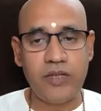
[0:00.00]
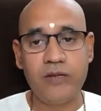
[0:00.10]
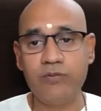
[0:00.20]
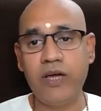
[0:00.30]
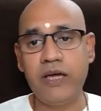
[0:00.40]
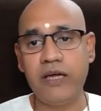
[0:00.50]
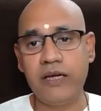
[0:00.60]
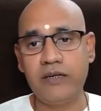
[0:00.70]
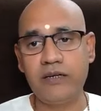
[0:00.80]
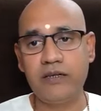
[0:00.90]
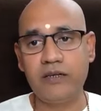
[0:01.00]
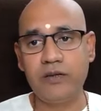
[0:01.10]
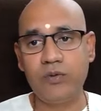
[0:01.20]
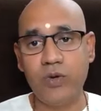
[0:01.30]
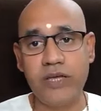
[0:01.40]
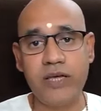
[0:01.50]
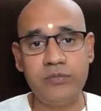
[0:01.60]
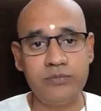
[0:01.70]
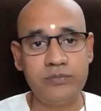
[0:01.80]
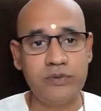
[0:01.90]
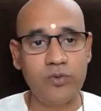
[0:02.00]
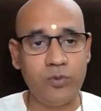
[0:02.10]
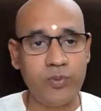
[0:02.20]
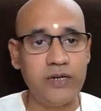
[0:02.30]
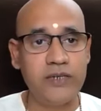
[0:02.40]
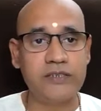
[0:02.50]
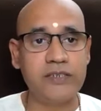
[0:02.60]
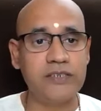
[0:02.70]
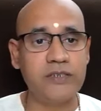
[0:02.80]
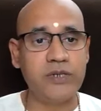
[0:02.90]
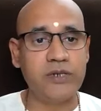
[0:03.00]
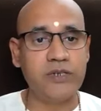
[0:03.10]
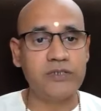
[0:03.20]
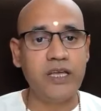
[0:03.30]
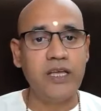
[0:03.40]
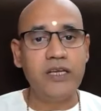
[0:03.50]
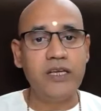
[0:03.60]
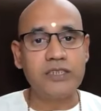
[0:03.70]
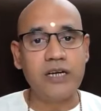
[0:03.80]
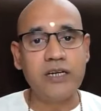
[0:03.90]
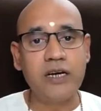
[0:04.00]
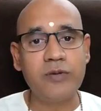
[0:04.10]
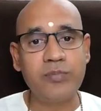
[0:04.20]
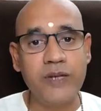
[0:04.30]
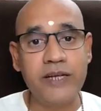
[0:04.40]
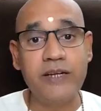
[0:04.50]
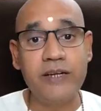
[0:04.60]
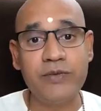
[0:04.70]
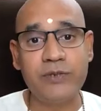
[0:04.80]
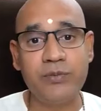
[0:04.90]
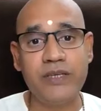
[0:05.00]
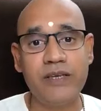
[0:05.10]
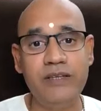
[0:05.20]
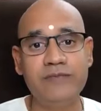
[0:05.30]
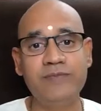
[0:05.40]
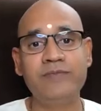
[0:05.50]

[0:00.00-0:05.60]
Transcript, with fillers: In fact, why I'm openly discussing because Shankar pleaded with me. Yeah?